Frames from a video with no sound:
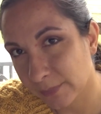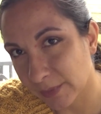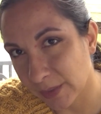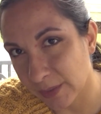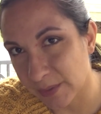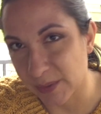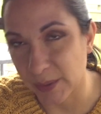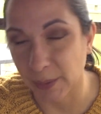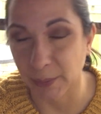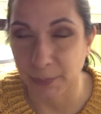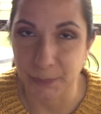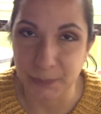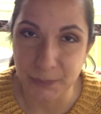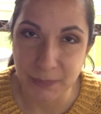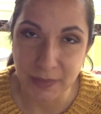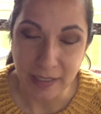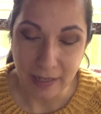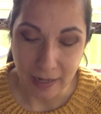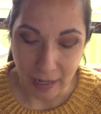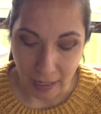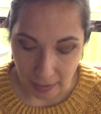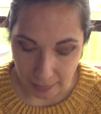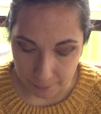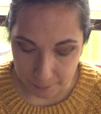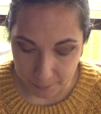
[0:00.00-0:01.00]
So,
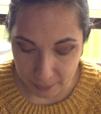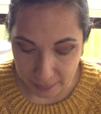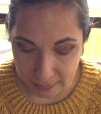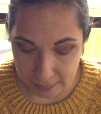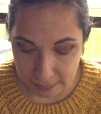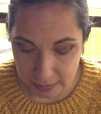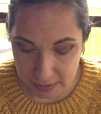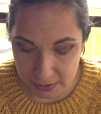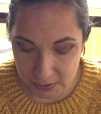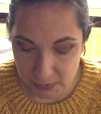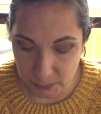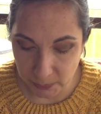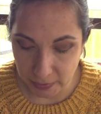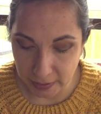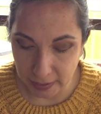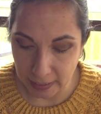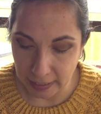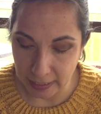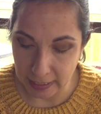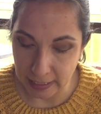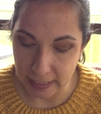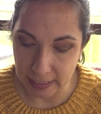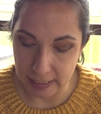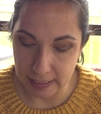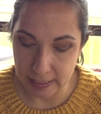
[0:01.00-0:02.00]
but this one
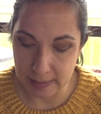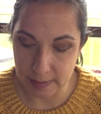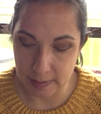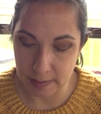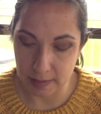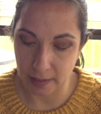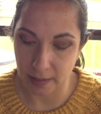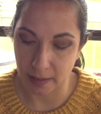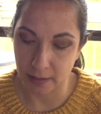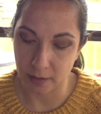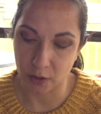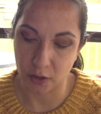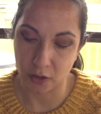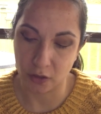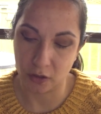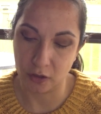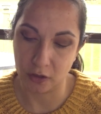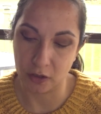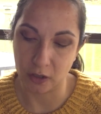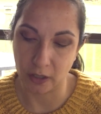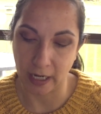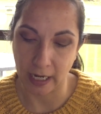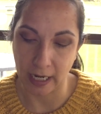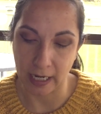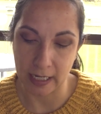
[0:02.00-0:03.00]
is a
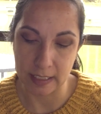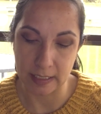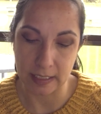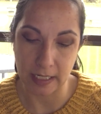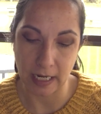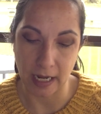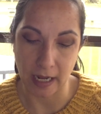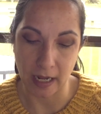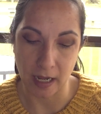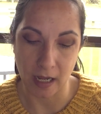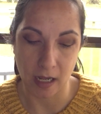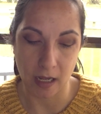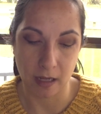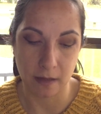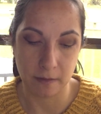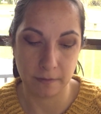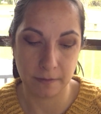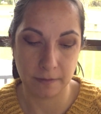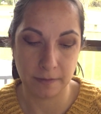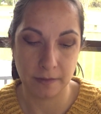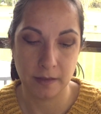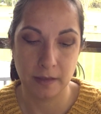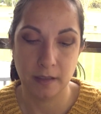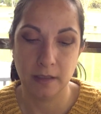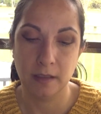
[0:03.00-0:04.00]
strand of